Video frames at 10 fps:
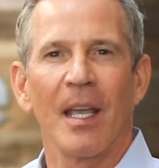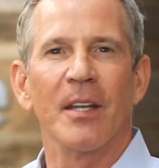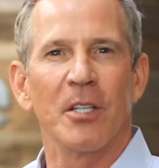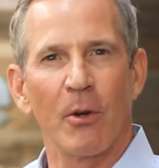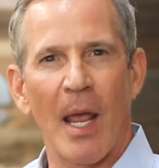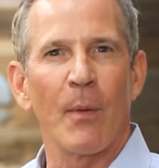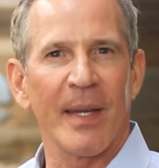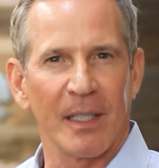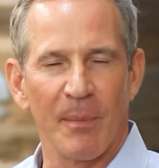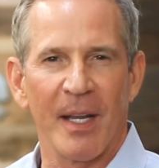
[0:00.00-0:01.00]
And so now we
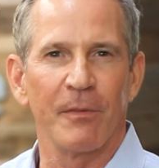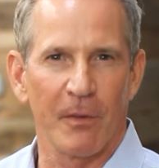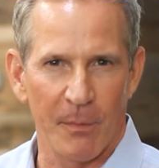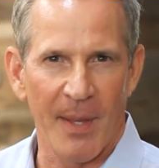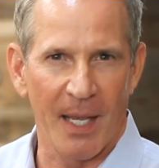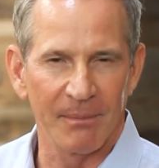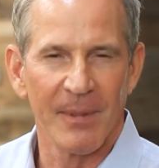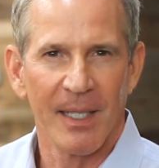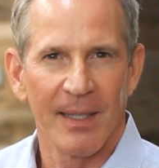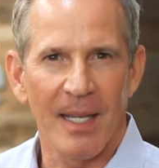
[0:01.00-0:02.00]
get the benefit from that.
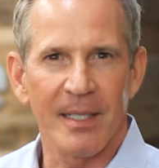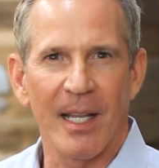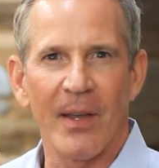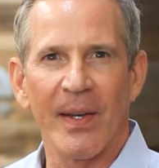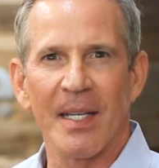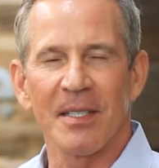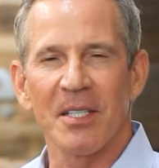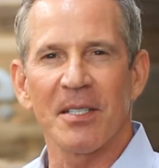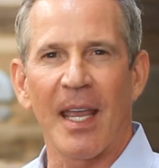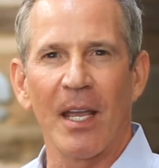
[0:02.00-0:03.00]
That's allowing us to
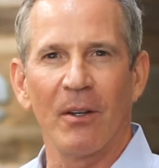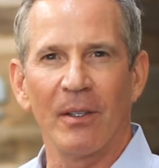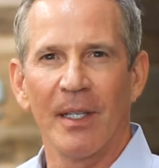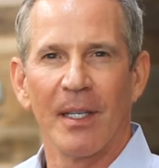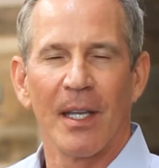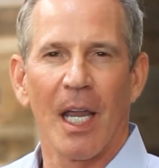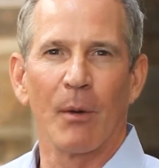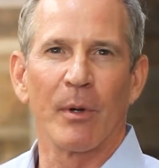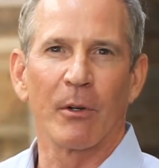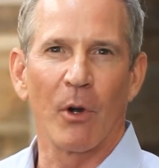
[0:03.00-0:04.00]
scale,
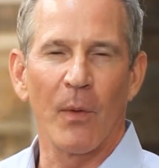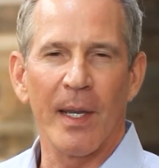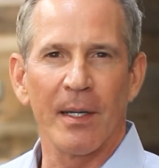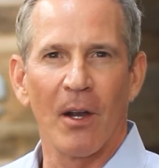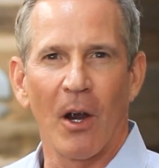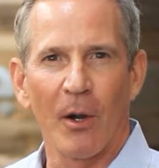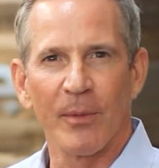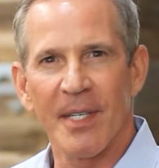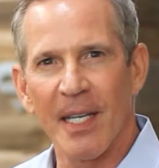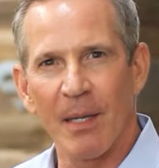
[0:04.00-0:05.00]
and we're growing our
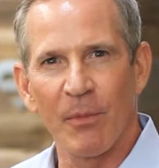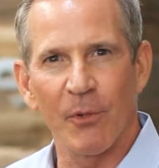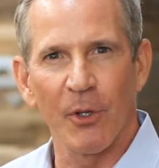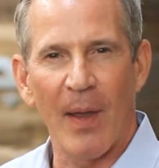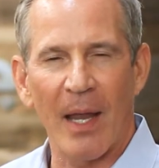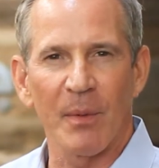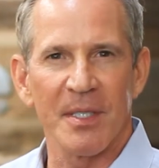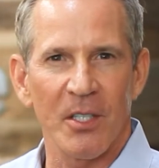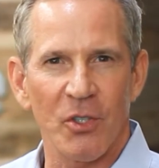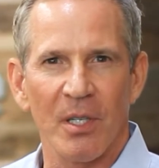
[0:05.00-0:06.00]
team through
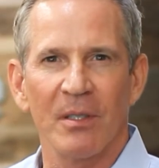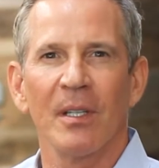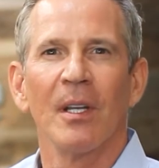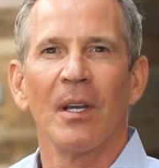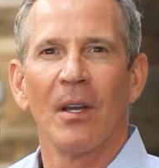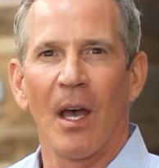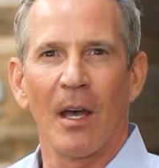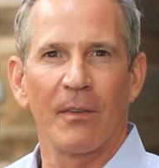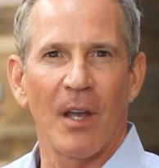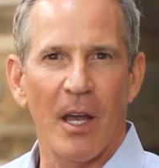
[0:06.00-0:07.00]
acquisition
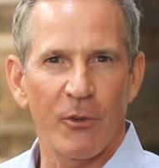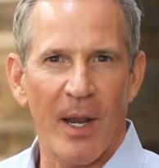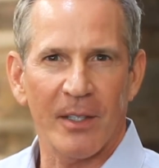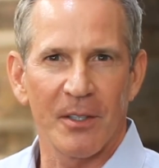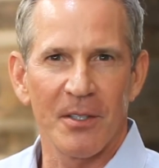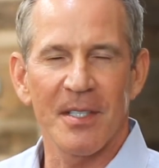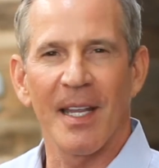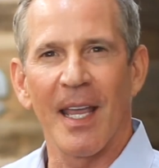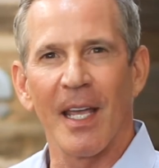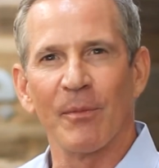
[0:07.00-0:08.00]
of contractors
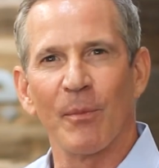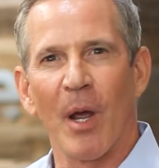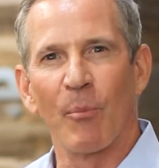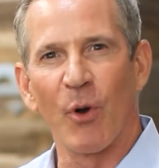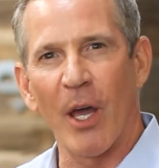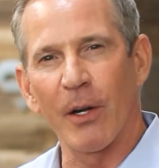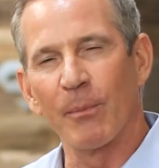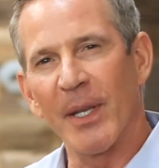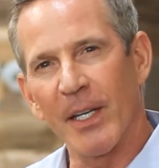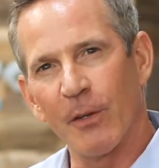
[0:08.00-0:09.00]
and a broader
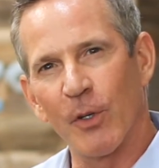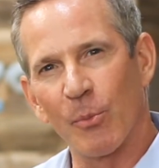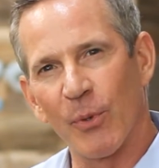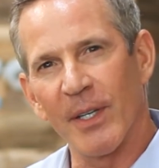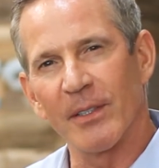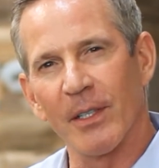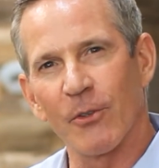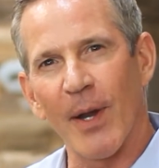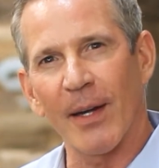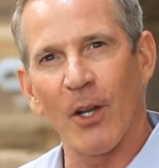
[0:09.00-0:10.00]
media footprint to
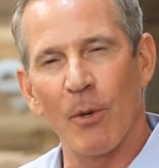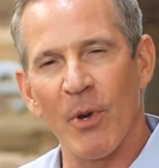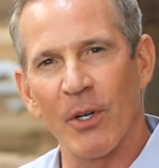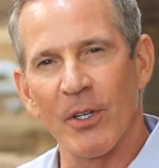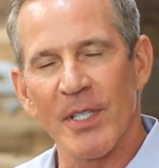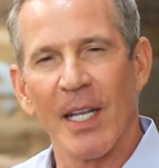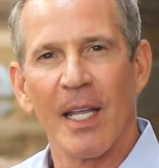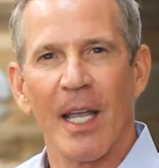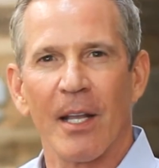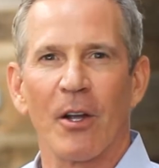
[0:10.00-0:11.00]
attract homeowners,
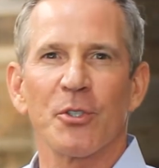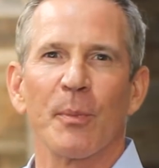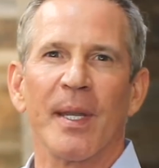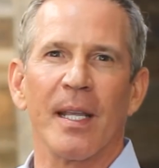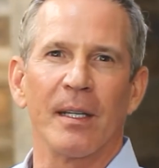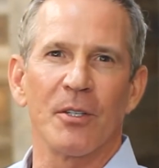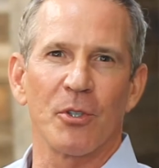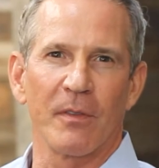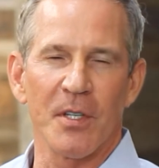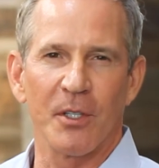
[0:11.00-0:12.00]
and also beginning to
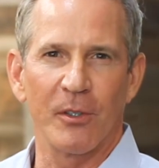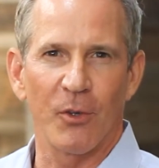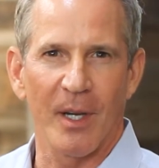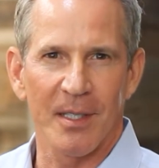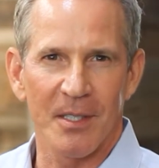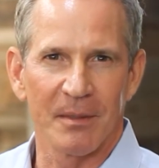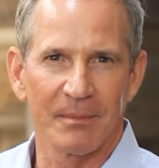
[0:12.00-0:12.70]
service new trades.